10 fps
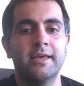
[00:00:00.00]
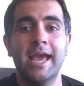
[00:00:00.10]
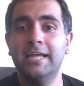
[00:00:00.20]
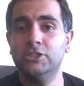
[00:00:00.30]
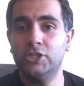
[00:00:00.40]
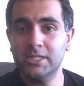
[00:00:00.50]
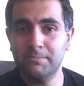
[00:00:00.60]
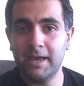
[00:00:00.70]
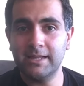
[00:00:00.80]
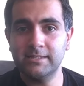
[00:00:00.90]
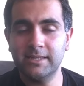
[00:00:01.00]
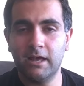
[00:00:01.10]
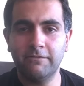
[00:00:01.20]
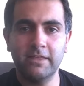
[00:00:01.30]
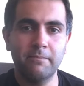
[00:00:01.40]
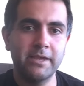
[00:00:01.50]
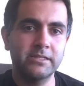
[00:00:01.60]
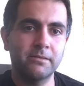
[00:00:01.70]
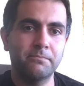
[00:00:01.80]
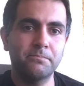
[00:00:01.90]
And just by itself, that
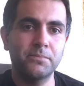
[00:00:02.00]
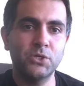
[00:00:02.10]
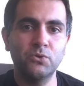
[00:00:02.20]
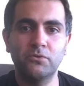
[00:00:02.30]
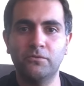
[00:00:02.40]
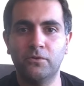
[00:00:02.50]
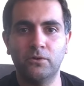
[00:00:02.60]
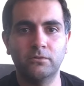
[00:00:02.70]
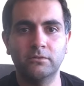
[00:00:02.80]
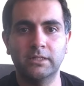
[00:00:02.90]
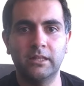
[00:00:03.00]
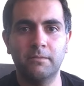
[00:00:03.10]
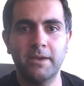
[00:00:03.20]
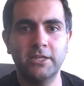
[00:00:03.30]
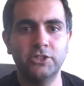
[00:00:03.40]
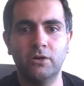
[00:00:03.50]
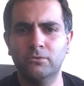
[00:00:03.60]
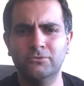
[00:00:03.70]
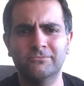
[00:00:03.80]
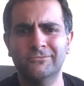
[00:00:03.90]
makes a beautiful little arpeggio,